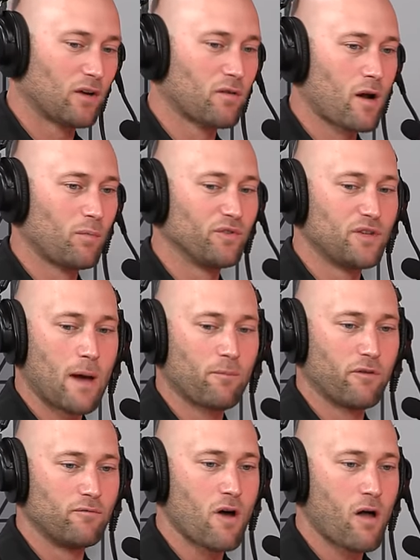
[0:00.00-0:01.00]
incredible
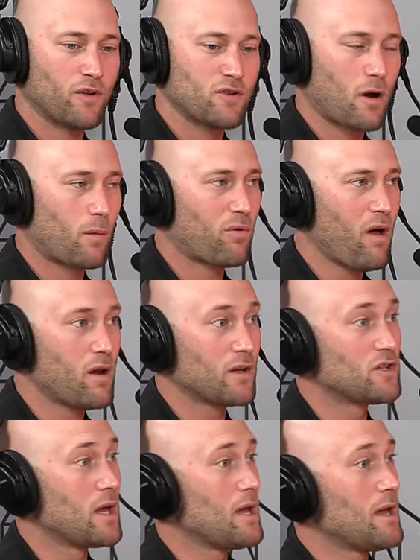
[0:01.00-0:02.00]
depth of knowledge on our products,